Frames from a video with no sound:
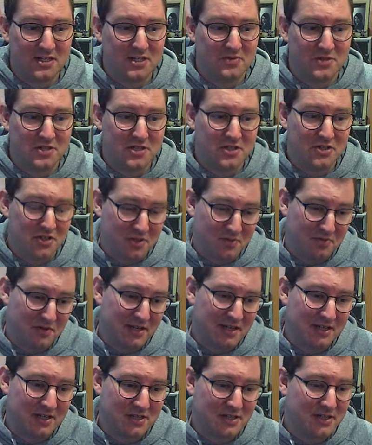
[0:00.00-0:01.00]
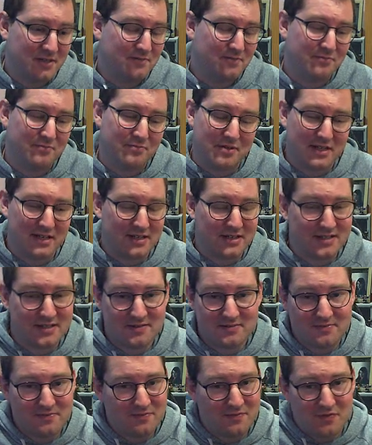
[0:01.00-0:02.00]
and when she does blink, she blinks
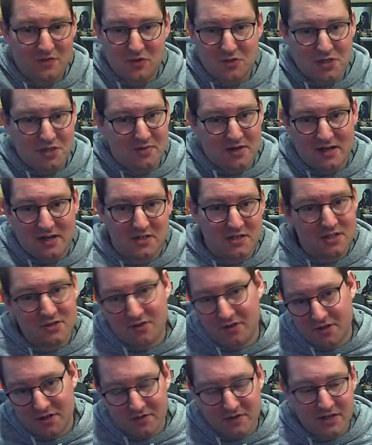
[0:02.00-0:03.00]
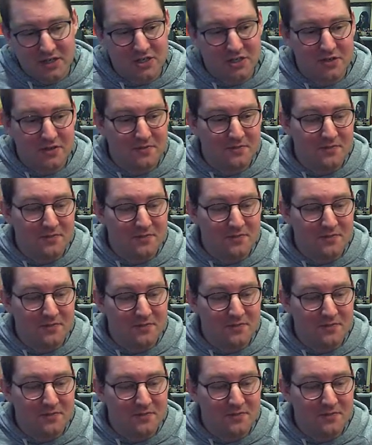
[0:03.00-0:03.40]
40 miles in the wrong direction.